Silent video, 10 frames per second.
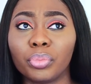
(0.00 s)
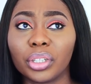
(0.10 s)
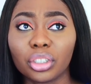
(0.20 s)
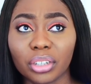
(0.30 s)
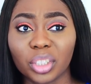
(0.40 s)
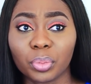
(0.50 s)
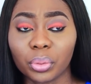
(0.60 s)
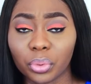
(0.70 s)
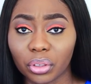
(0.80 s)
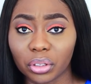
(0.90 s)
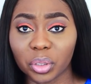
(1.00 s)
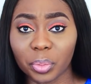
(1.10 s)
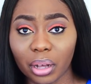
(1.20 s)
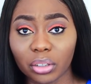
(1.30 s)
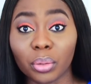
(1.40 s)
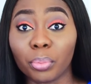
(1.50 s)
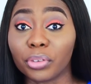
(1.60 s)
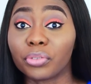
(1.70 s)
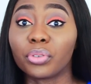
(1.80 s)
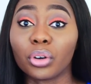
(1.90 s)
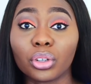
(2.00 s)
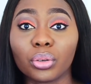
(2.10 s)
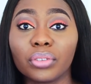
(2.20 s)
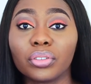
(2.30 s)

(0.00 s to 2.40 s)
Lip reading: being transparent with your spouse before you